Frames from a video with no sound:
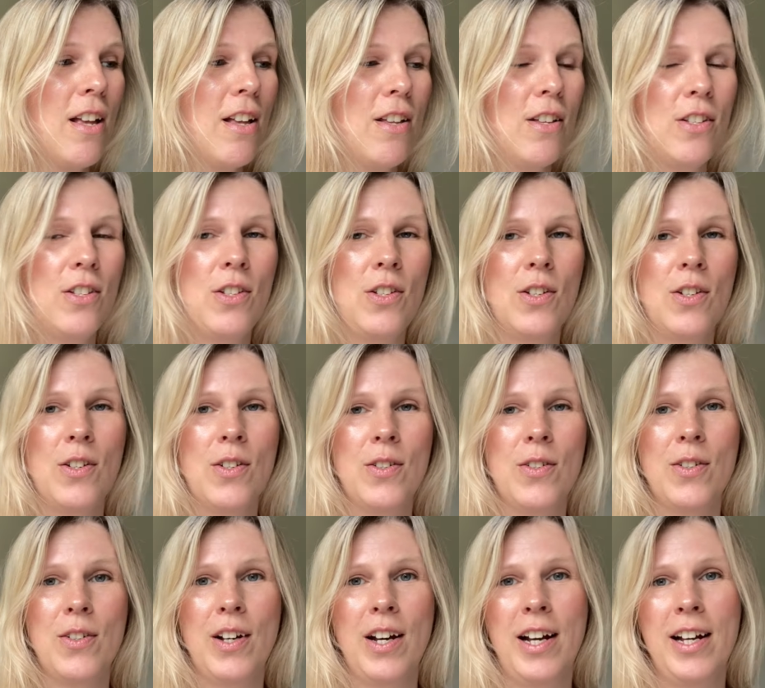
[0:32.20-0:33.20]

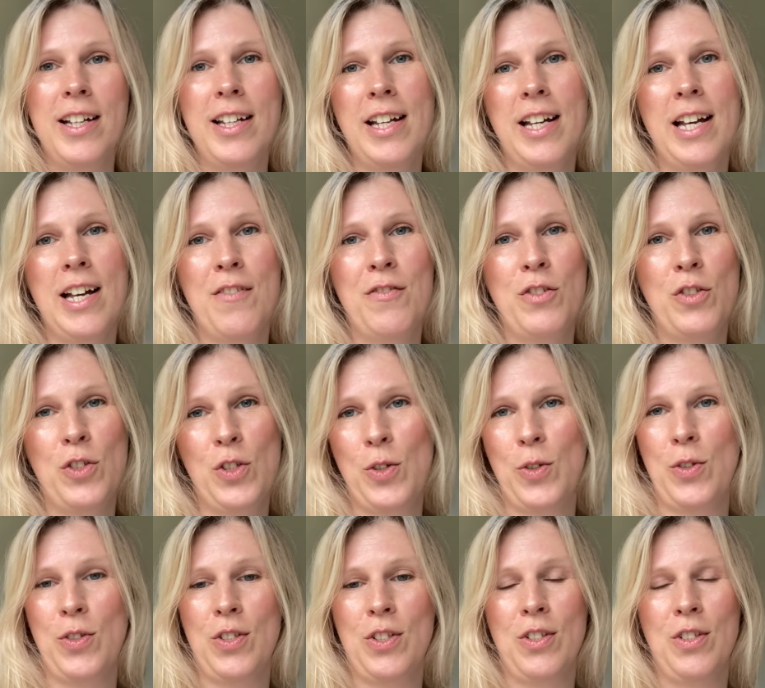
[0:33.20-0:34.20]
So I have
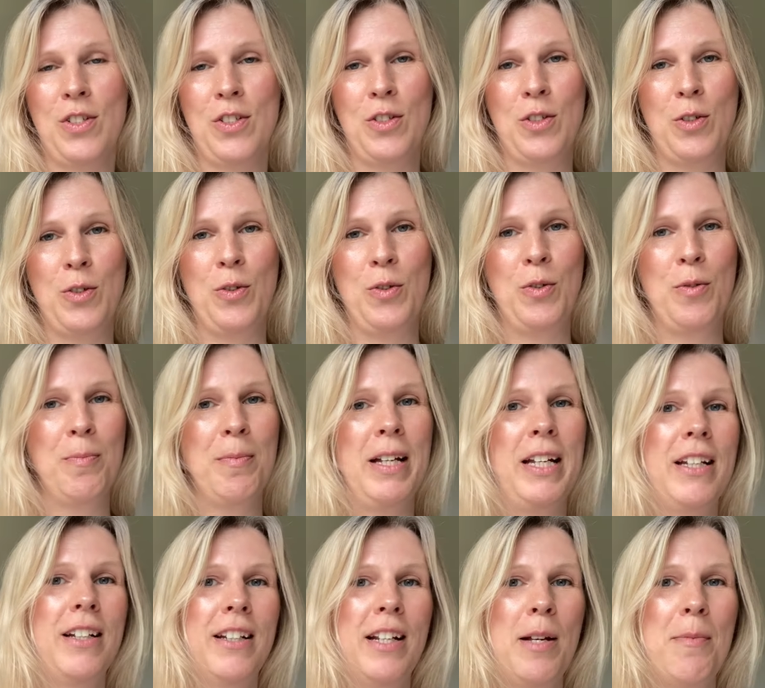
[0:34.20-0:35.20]
chosen to
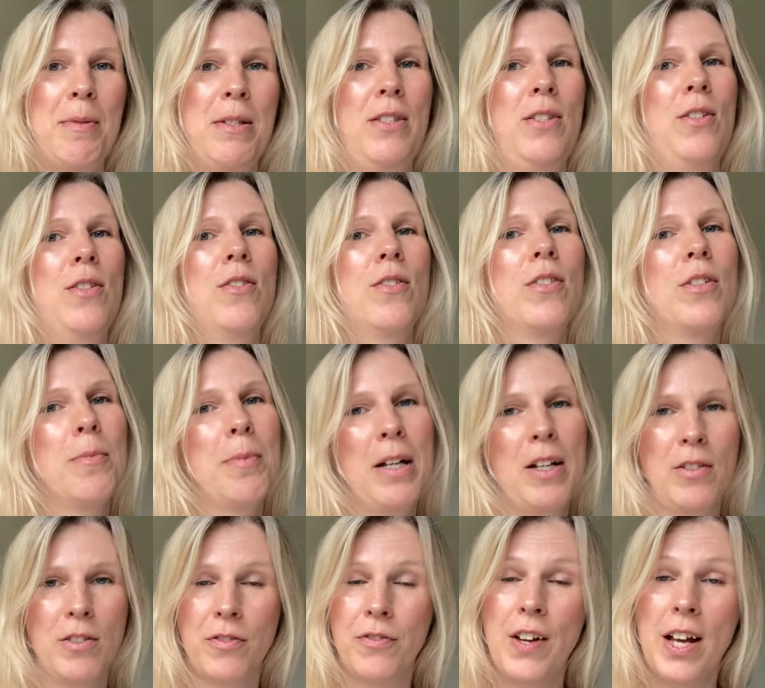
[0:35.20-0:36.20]
make an episode
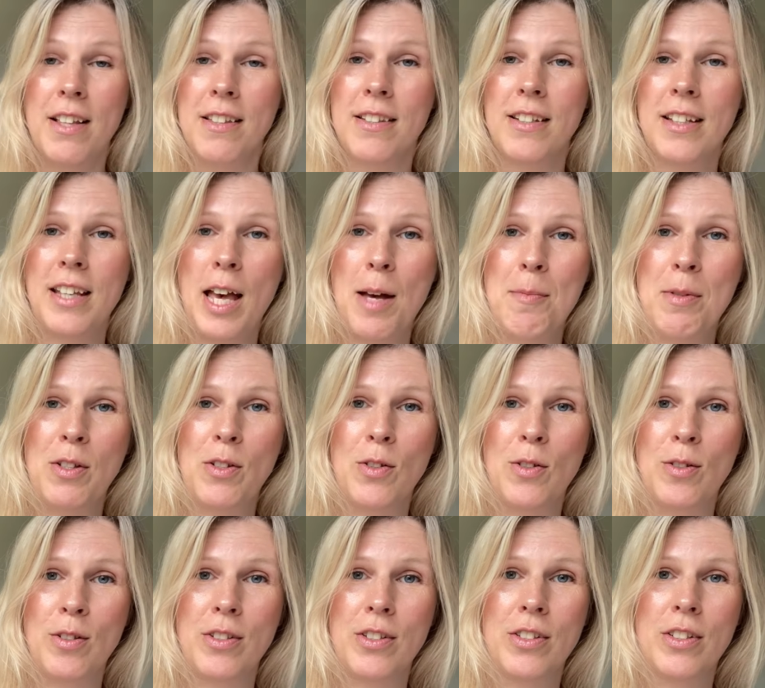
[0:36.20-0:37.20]
about fancy
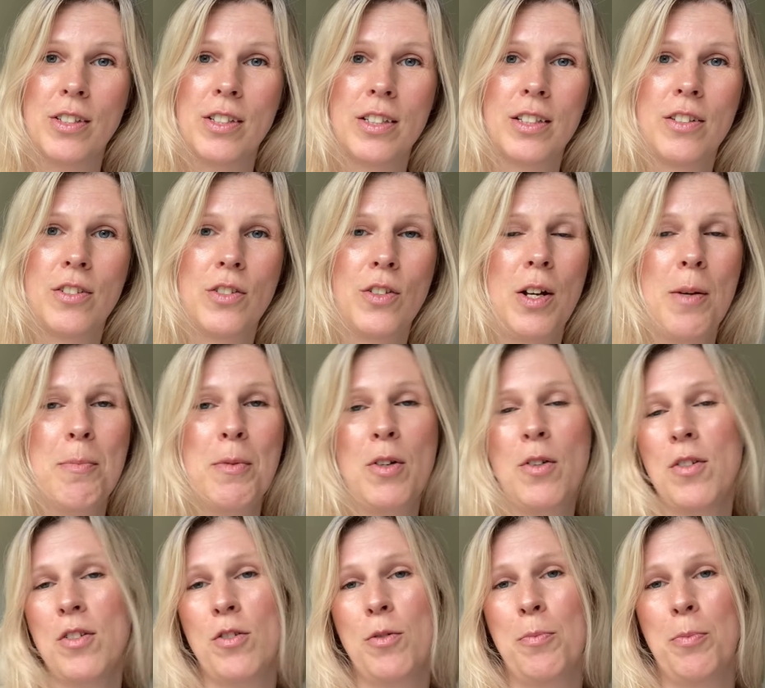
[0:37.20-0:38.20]
camisoles. So I'm
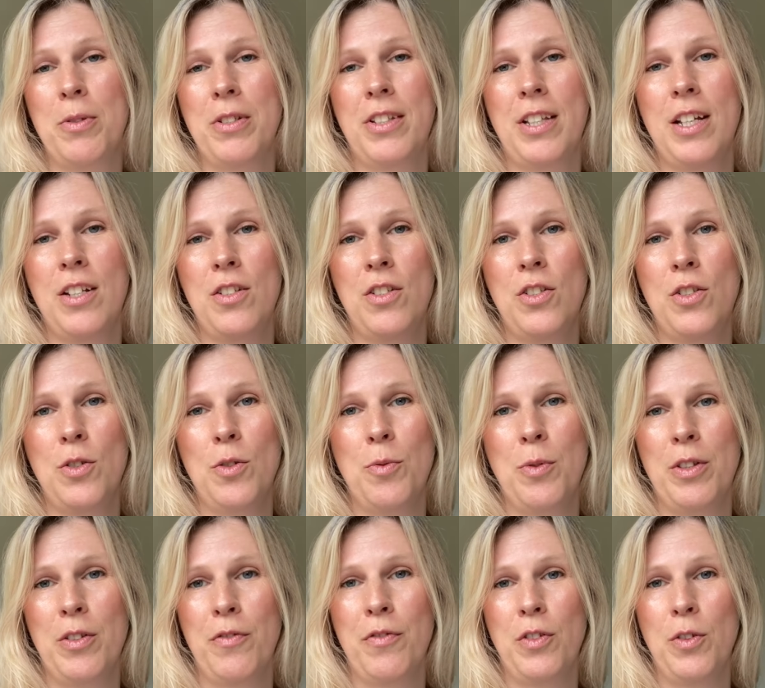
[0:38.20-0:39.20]
going to present you
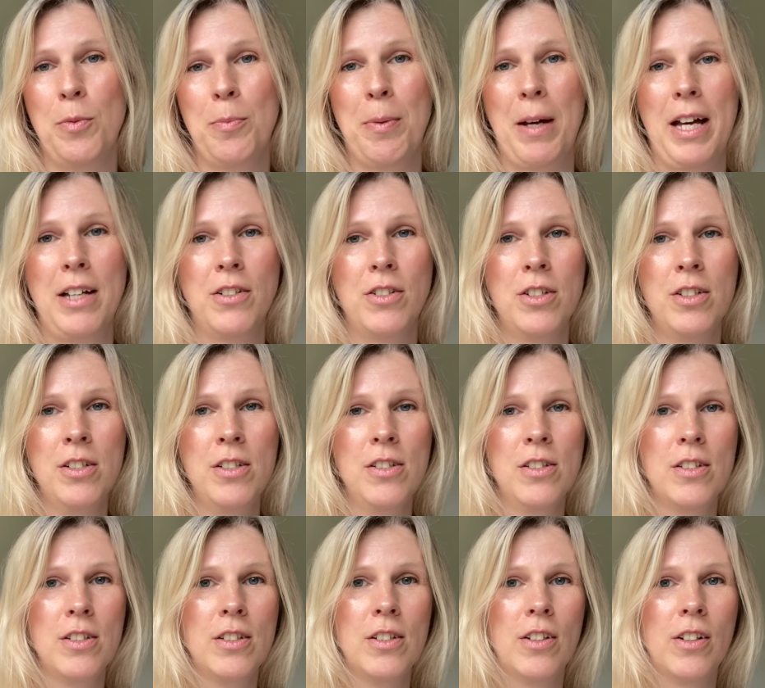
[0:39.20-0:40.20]
with a few
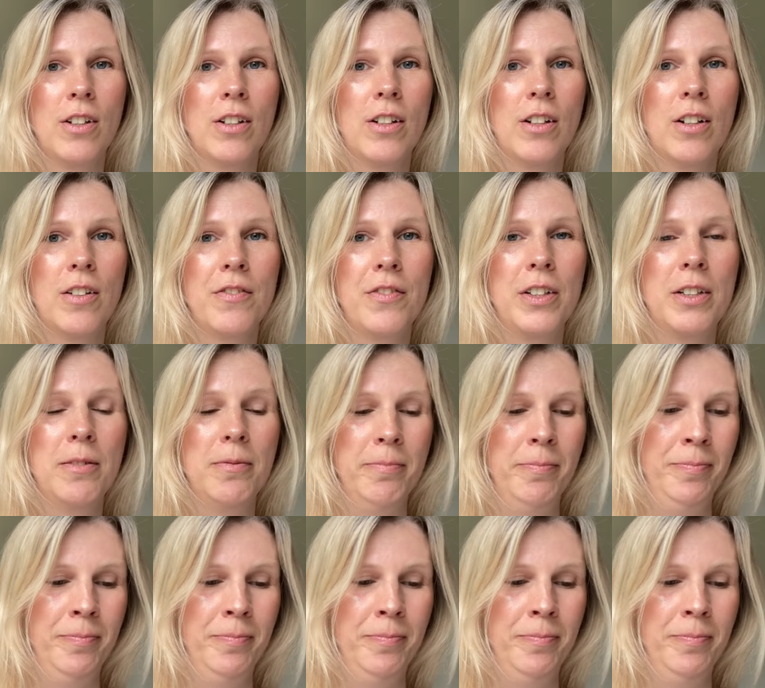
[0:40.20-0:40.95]
patterns of a